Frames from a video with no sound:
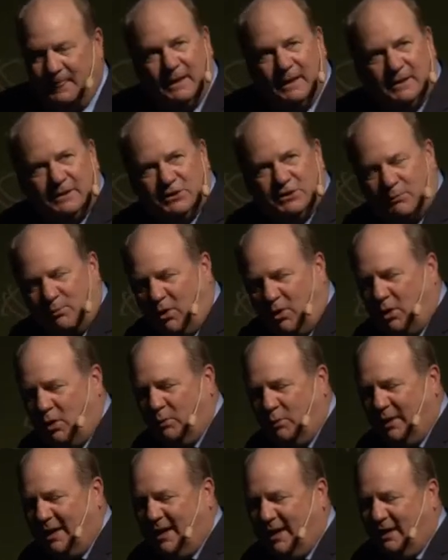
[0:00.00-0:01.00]
Tomorrow we
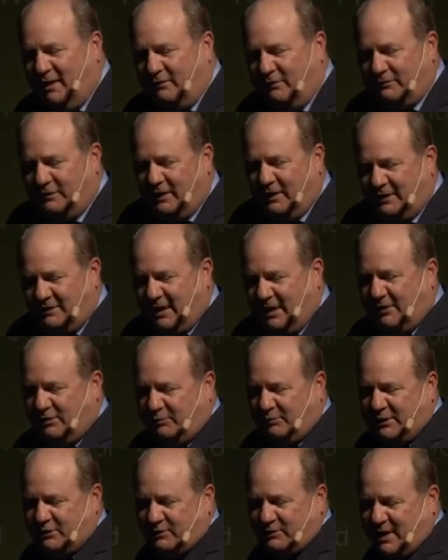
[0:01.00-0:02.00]
have day 3
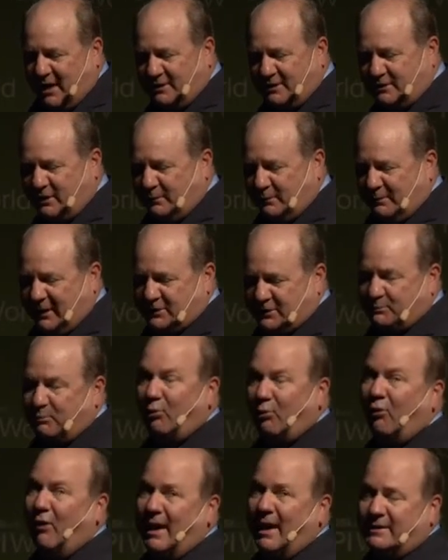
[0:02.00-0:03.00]
tracks on best
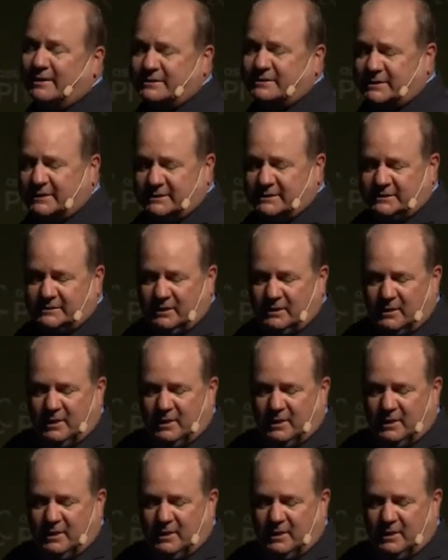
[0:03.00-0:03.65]
practices.